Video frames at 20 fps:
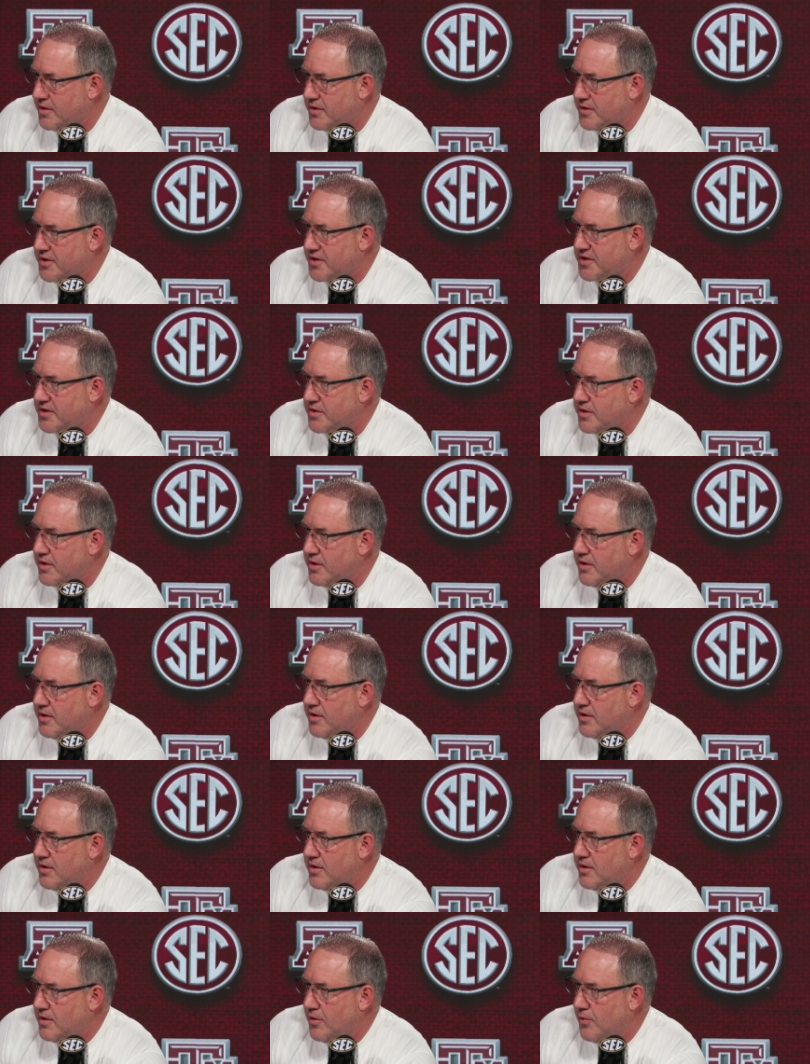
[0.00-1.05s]
Okay. Just
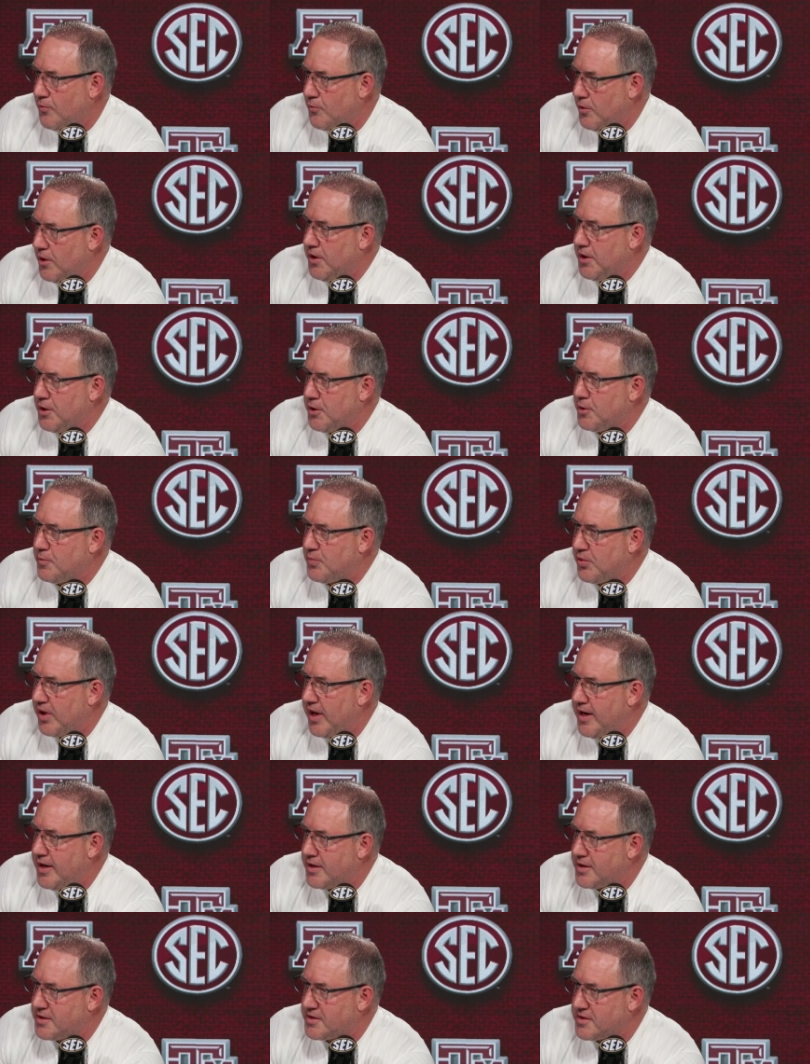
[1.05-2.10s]
really good
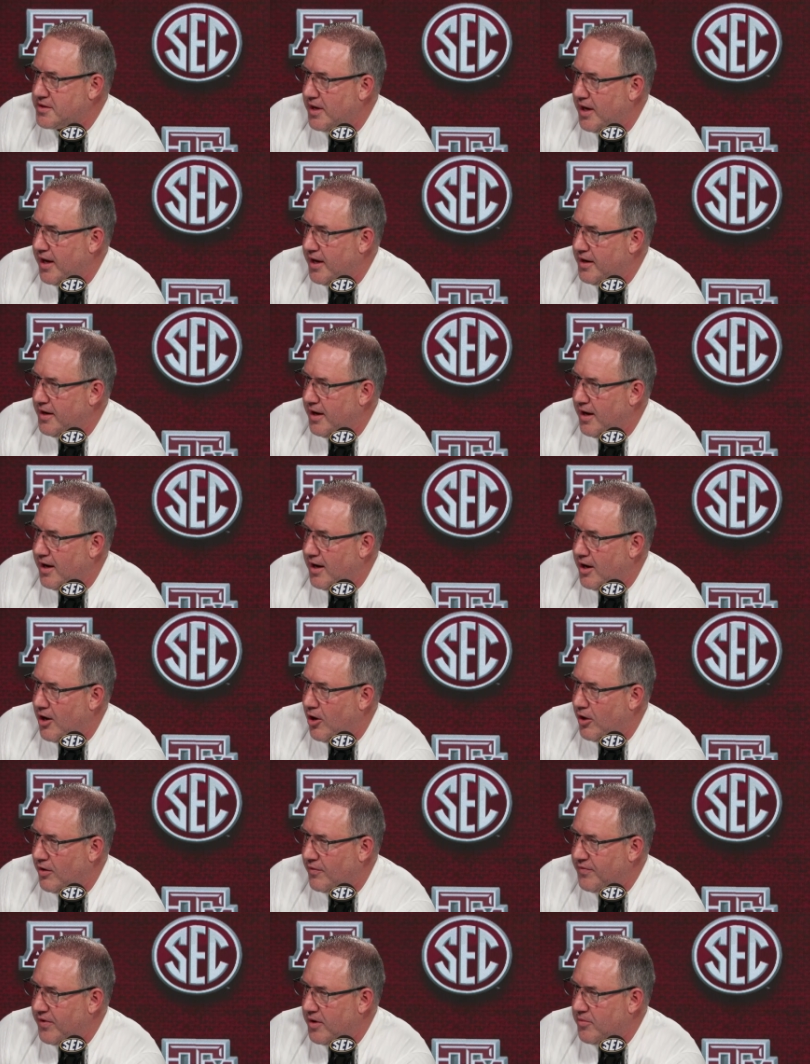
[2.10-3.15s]
players and a
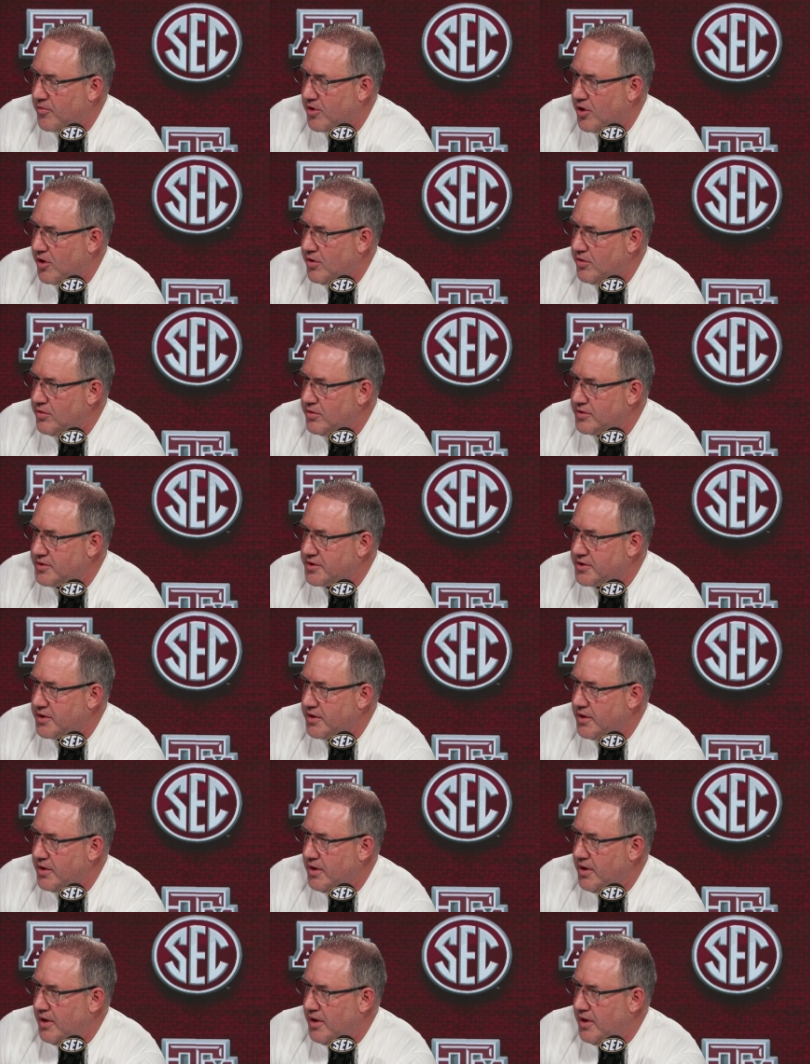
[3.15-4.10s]
Hall of Fame coach.